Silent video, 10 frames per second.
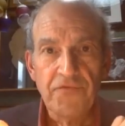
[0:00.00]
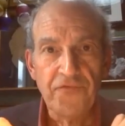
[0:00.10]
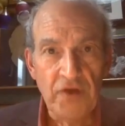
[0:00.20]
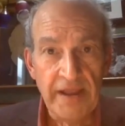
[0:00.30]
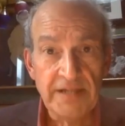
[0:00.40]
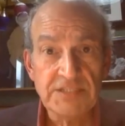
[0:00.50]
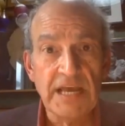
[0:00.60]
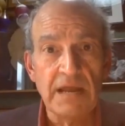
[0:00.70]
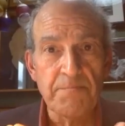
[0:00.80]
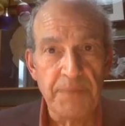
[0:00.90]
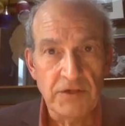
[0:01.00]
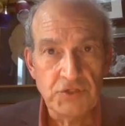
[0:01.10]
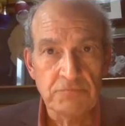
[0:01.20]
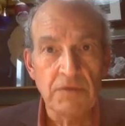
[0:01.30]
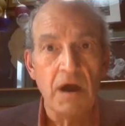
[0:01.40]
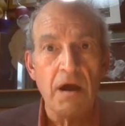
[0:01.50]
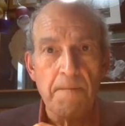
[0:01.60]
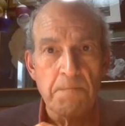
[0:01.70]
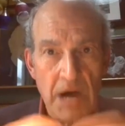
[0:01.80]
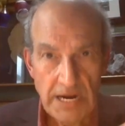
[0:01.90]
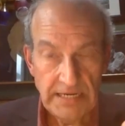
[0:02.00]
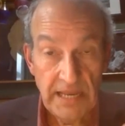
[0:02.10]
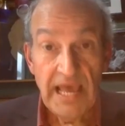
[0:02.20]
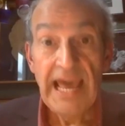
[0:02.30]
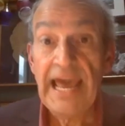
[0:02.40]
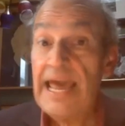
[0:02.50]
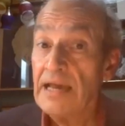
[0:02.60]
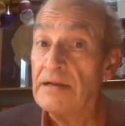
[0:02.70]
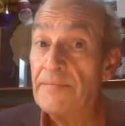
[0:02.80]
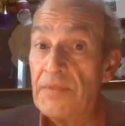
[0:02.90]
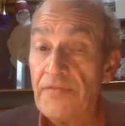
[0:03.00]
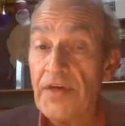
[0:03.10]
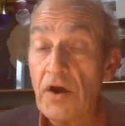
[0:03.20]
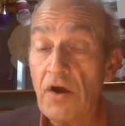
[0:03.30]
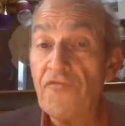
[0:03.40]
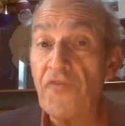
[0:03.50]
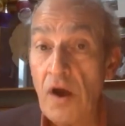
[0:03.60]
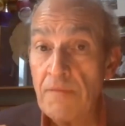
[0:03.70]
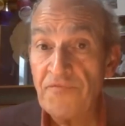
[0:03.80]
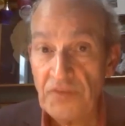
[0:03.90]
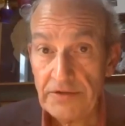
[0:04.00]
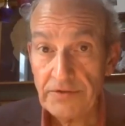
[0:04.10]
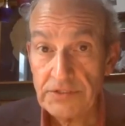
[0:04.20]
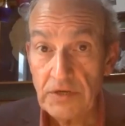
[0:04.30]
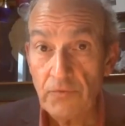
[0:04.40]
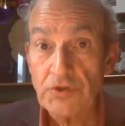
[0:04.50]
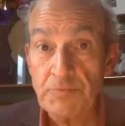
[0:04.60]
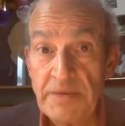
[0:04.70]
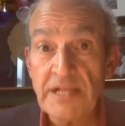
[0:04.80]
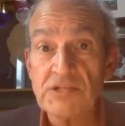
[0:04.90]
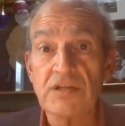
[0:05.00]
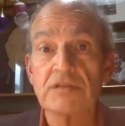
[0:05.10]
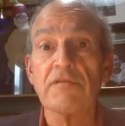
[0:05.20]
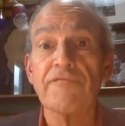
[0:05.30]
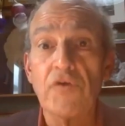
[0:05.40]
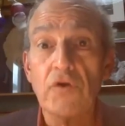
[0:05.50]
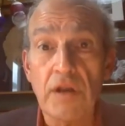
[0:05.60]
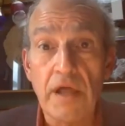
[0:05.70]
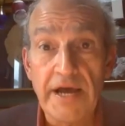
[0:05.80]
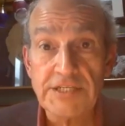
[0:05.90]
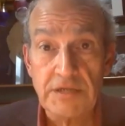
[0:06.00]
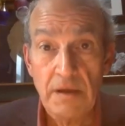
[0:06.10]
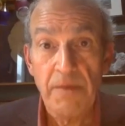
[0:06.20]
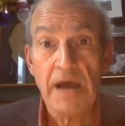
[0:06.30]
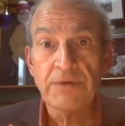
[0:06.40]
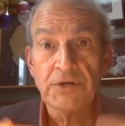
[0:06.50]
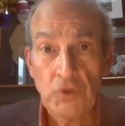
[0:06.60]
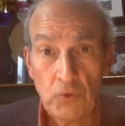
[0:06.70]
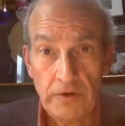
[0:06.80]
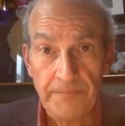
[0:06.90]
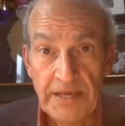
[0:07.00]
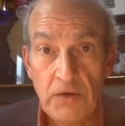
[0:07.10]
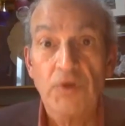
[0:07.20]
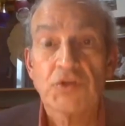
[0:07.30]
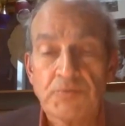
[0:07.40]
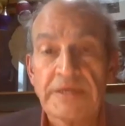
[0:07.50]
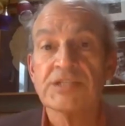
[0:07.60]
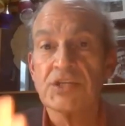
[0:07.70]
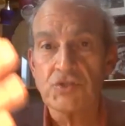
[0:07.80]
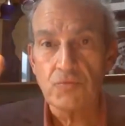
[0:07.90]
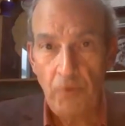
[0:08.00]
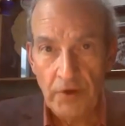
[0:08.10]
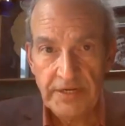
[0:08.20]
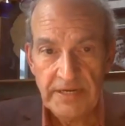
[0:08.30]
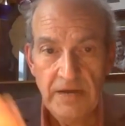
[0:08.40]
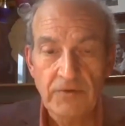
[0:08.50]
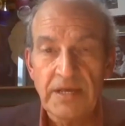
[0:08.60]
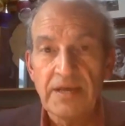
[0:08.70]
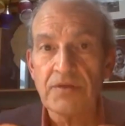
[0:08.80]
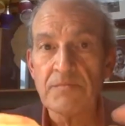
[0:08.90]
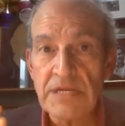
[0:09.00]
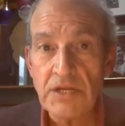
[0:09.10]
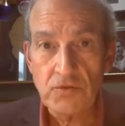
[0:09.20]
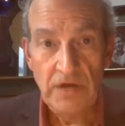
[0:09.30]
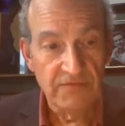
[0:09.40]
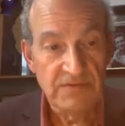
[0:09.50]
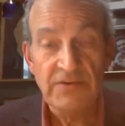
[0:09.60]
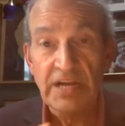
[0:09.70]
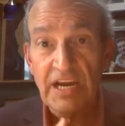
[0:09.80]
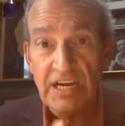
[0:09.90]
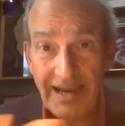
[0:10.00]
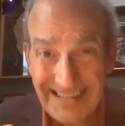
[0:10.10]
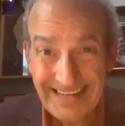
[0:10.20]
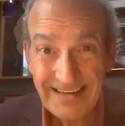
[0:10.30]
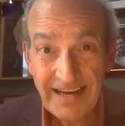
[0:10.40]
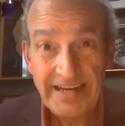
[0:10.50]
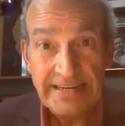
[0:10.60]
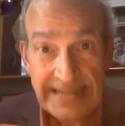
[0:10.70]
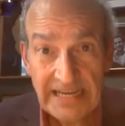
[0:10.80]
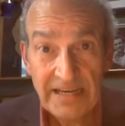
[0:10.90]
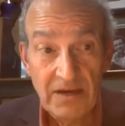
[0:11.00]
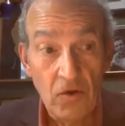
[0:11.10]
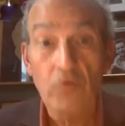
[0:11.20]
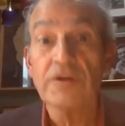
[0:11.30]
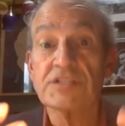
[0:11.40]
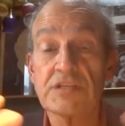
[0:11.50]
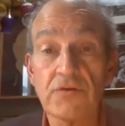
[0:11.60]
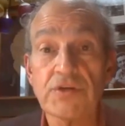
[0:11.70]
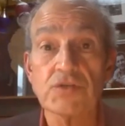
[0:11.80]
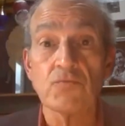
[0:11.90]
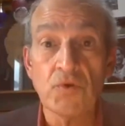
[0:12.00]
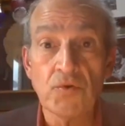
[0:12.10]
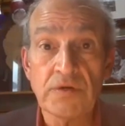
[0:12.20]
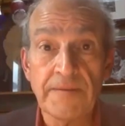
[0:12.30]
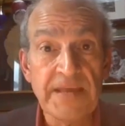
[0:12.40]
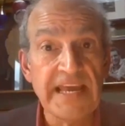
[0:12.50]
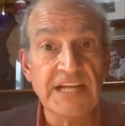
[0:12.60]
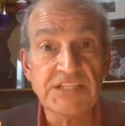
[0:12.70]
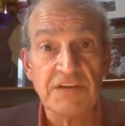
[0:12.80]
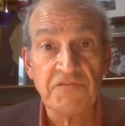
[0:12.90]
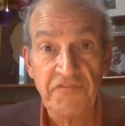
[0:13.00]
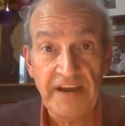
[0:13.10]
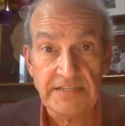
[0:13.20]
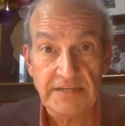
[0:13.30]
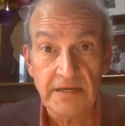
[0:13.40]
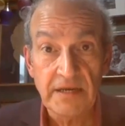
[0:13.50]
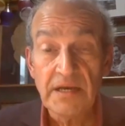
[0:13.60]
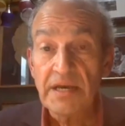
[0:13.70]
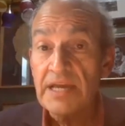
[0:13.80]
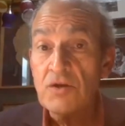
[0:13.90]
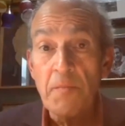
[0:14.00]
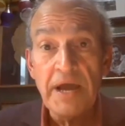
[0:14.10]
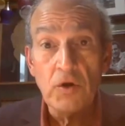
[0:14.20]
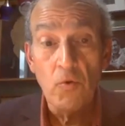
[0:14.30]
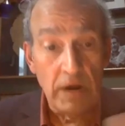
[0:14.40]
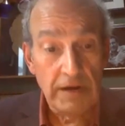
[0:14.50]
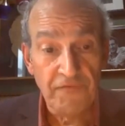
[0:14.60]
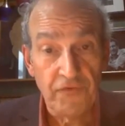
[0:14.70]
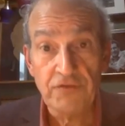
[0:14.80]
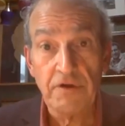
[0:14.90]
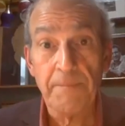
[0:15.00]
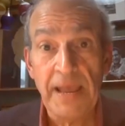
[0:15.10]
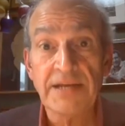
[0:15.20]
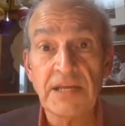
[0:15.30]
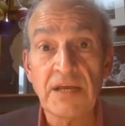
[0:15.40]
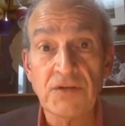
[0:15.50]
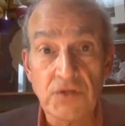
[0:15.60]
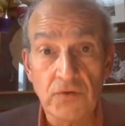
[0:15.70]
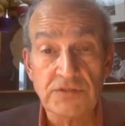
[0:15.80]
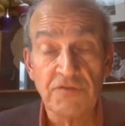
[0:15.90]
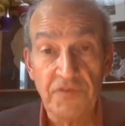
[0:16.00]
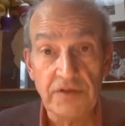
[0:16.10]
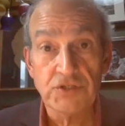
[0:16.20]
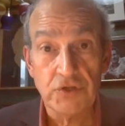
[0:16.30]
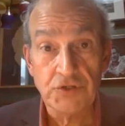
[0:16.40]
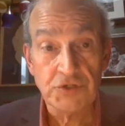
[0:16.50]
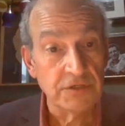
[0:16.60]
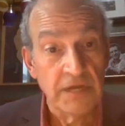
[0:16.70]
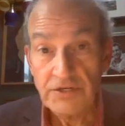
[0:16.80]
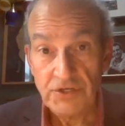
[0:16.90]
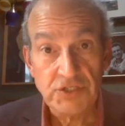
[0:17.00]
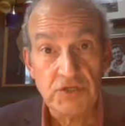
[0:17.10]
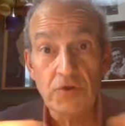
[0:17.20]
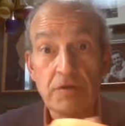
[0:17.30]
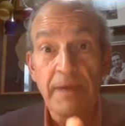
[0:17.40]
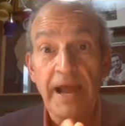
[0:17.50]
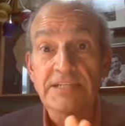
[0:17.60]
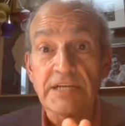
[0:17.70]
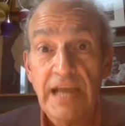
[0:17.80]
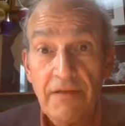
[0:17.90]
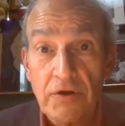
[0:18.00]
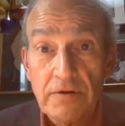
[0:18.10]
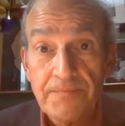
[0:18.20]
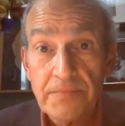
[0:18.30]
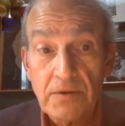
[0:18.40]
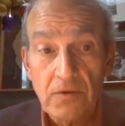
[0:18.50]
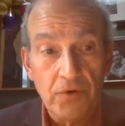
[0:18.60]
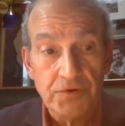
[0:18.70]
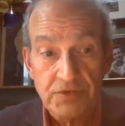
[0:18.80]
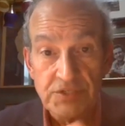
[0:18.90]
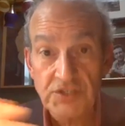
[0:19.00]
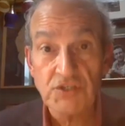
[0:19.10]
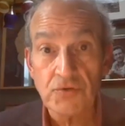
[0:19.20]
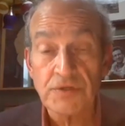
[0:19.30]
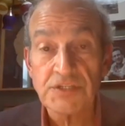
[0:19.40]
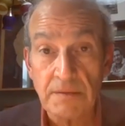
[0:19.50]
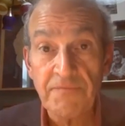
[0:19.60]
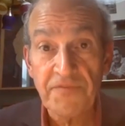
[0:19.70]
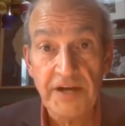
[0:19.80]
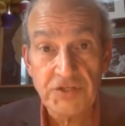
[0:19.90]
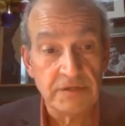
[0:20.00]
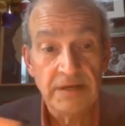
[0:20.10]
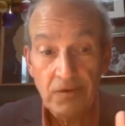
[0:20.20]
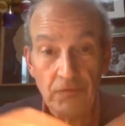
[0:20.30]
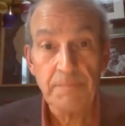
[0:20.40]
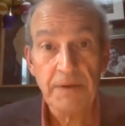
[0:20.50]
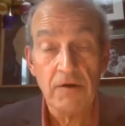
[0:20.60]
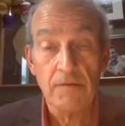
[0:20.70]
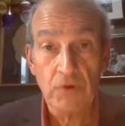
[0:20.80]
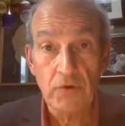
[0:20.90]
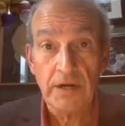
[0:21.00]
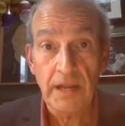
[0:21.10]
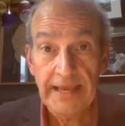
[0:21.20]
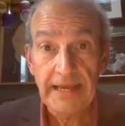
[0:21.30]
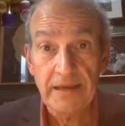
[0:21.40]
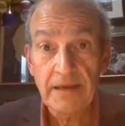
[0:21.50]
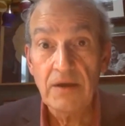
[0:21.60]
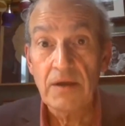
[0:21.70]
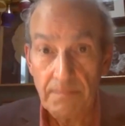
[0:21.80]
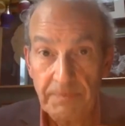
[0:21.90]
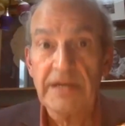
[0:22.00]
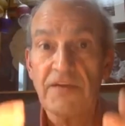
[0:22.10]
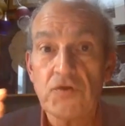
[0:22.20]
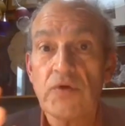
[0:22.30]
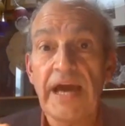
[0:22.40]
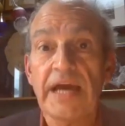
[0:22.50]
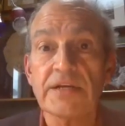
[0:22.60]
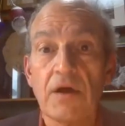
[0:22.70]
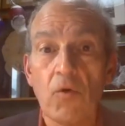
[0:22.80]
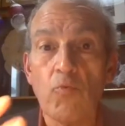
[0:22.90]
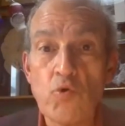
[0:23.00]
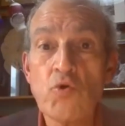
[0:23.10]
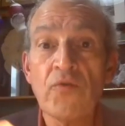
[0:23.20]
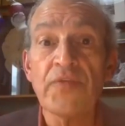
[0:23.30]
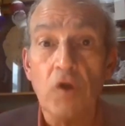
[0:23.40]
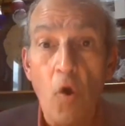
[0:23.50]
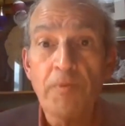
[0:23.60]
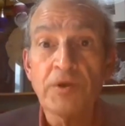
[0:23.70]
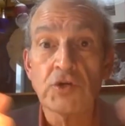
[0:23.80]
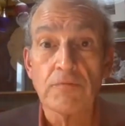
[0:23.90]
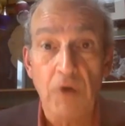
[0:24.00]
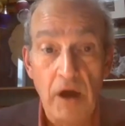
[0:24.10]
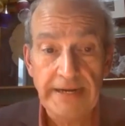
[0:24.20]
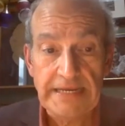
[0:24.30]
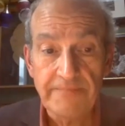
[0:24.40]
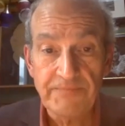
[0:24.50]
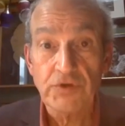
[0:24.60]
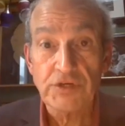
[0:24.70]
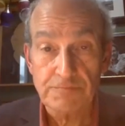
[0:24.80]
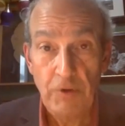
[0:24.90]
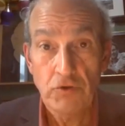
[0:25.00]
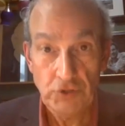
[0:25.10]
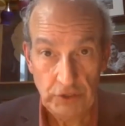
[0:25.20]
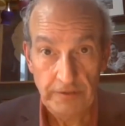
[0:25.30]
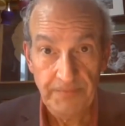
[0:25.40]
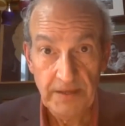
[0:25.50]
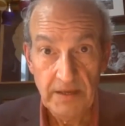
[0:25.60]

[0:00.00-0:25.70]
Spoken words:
France and Belgium are mud, and they are farm fields, which means that they're fertilized by manure, which means, as you pointed out, the minute you have even a cut, a nick, or a serious wound, it's infected. And no matter what Frederick Banting could do as a field surgeon to sew you back together, or to assist you in some fashion repair a broken leg, but if you had a wound that opened your body to exposure,